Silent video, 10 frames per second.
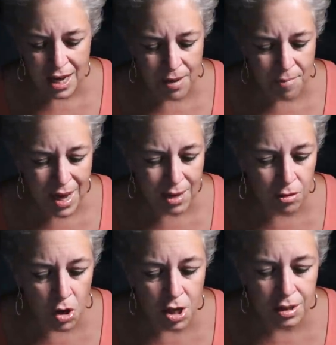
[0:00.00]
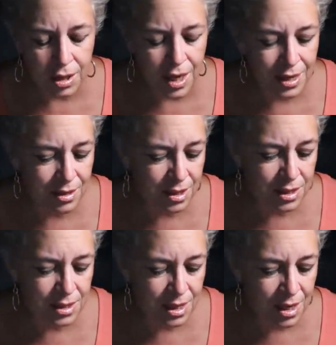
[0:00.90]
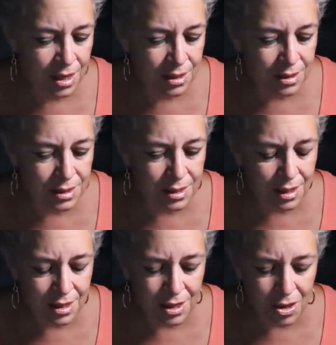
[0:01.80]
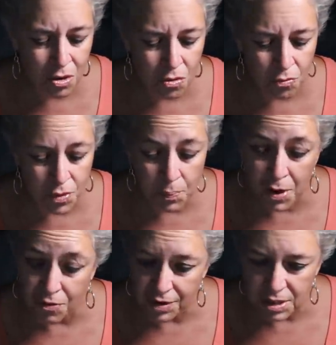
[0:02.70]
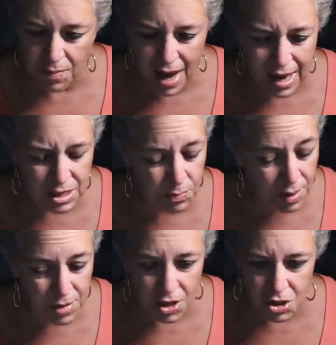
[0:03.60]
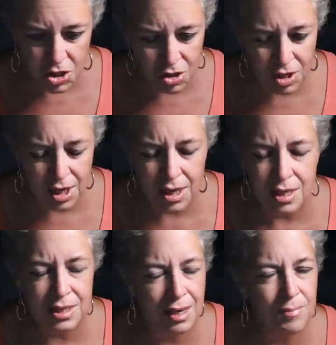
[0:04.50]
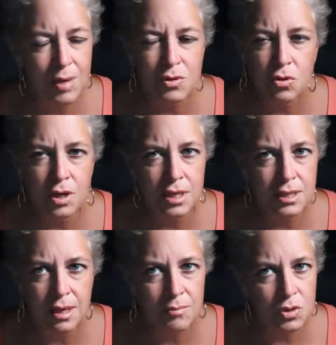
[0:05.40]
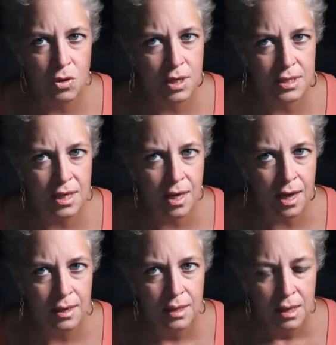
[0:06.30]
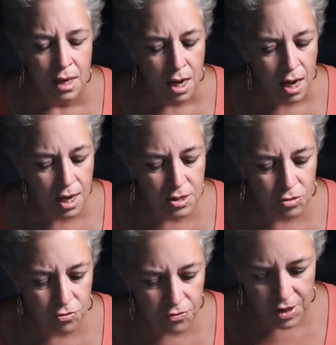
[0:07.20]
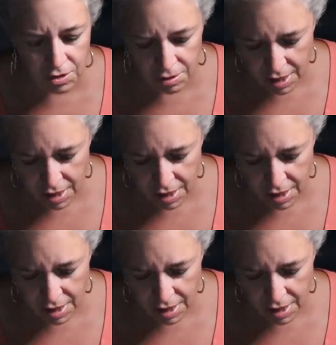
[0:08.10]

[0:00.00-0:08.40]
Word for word: it may look like this is, you know, the perfect match, but I'm not sure that it is, and I'm sorry to say that. I do feel